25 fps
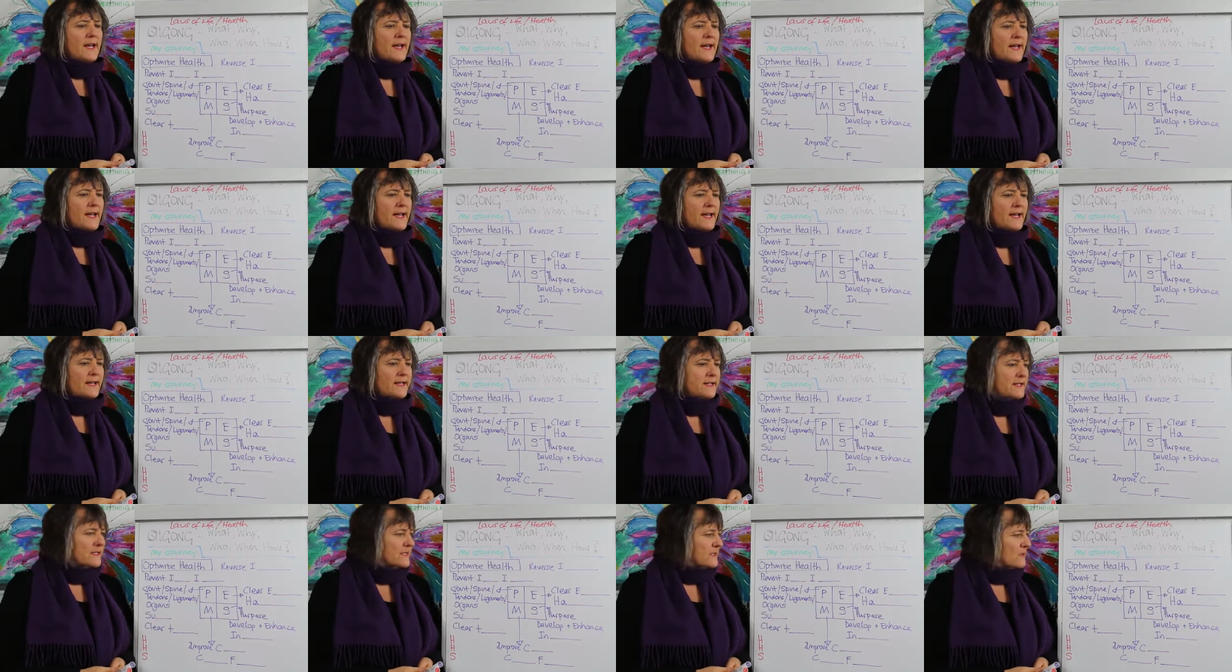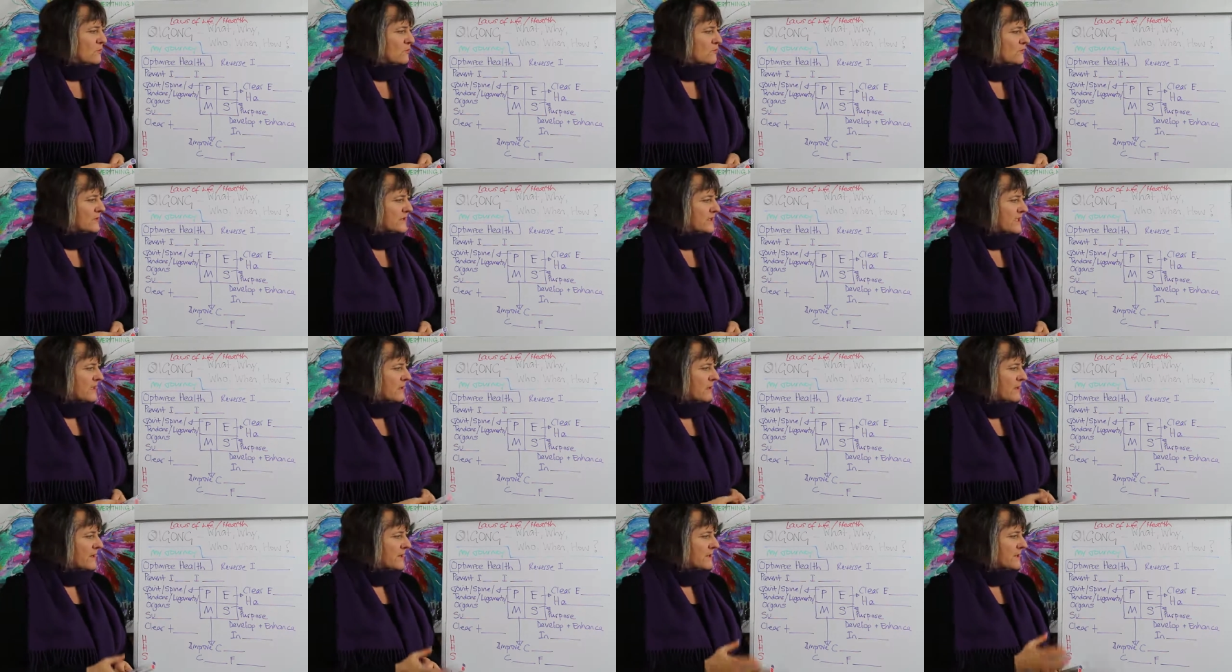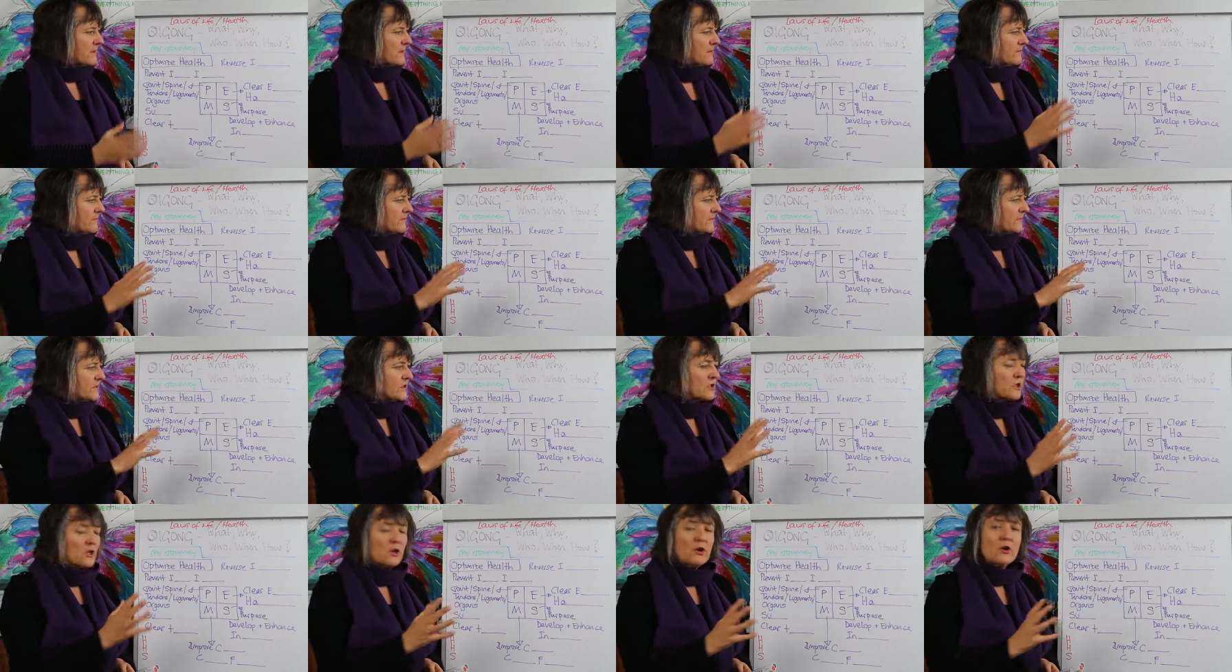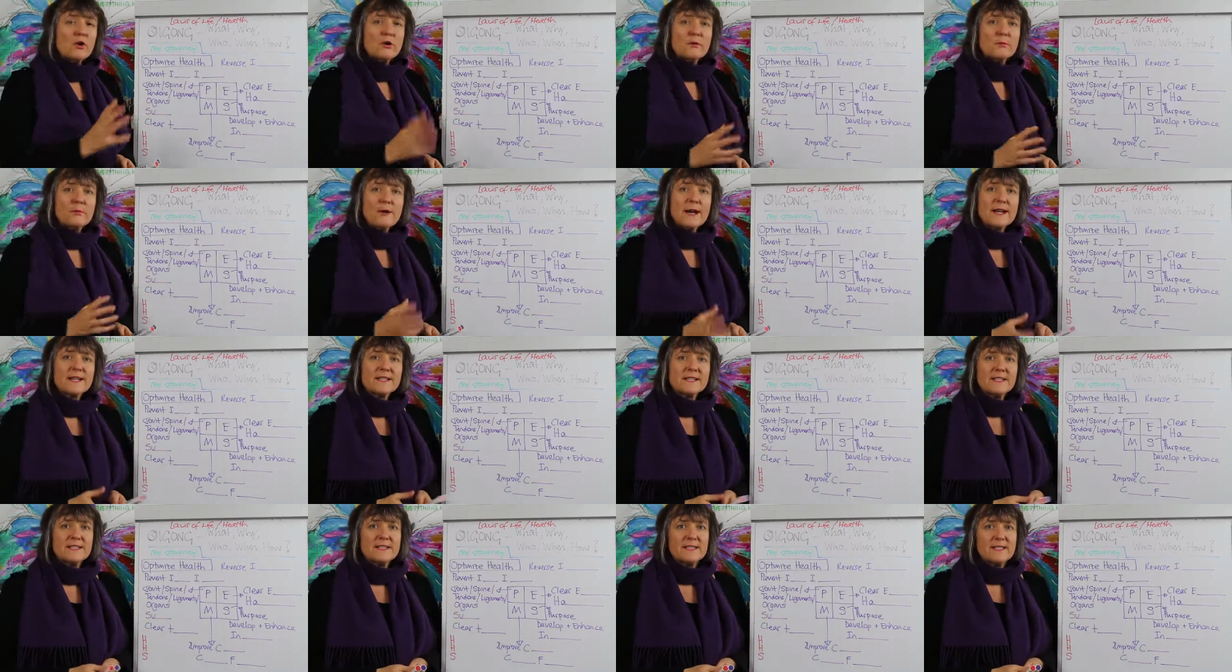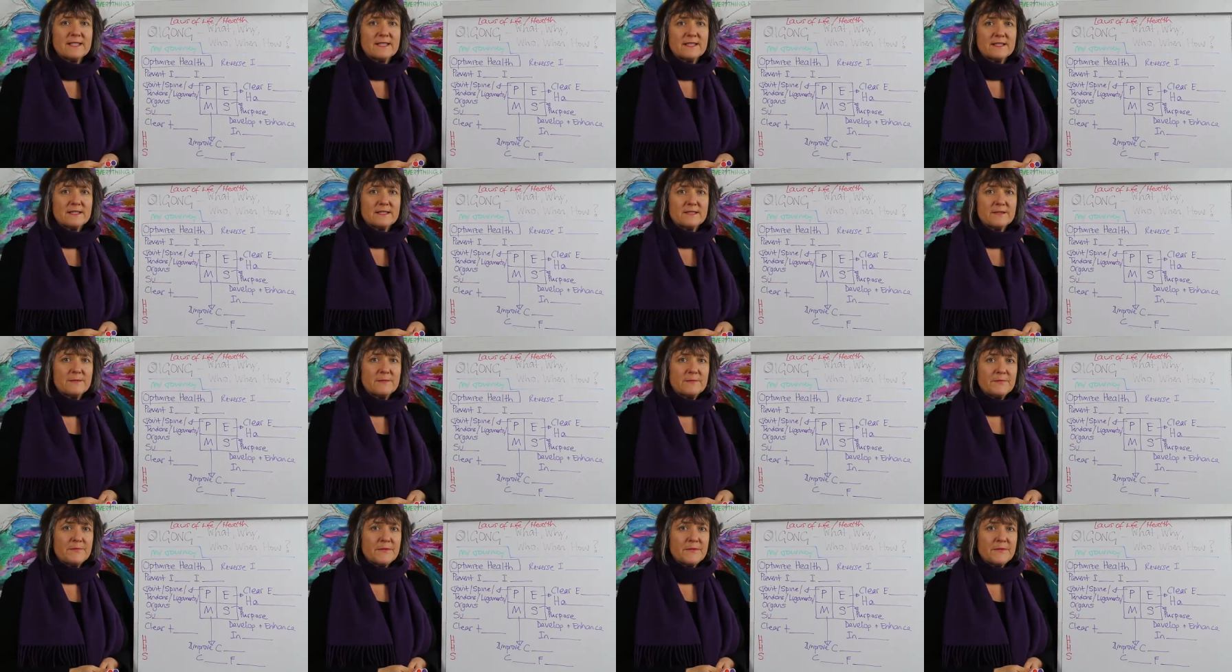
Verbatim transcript: and also other Qigong practices.